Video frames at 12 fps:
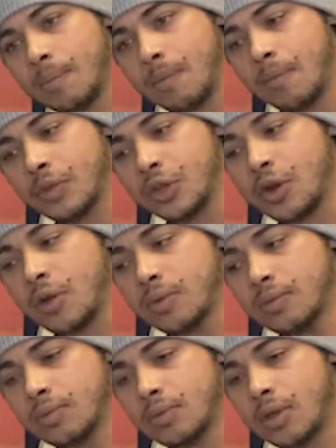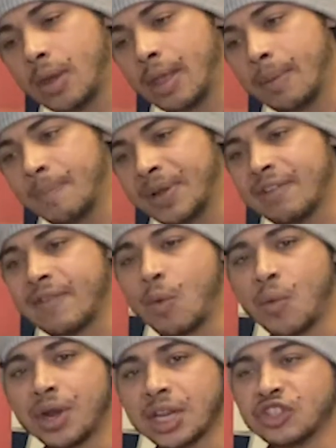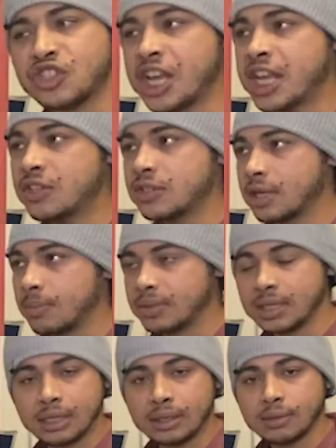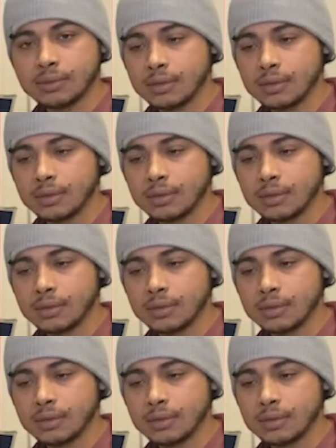you know, but if I want to change something,